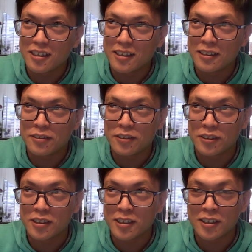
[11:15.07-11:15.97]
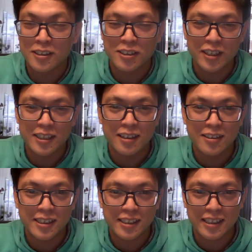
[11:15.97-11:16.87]
if you're going straight down,
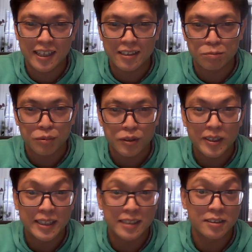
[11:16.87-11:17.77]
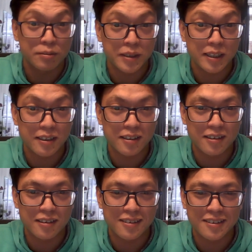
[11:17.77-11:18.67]
it's kind of boring to me
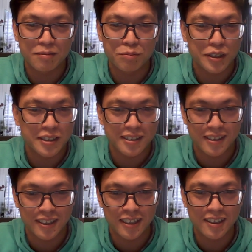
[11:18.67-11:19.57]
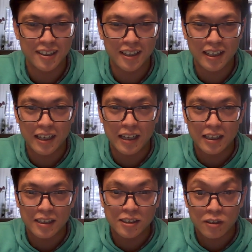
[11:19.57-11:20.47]
personally.
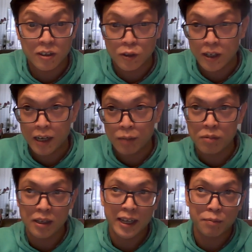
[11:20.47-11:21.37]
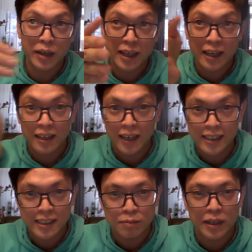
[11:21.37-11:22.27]
So I'm like making
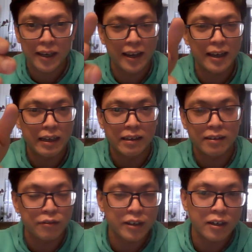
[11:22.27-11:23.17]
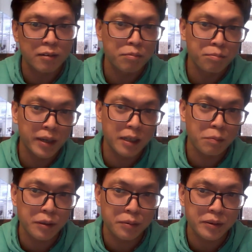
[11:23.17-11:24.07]
lines in my head, and if there are many
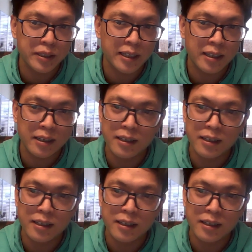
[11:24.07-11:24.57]
people there,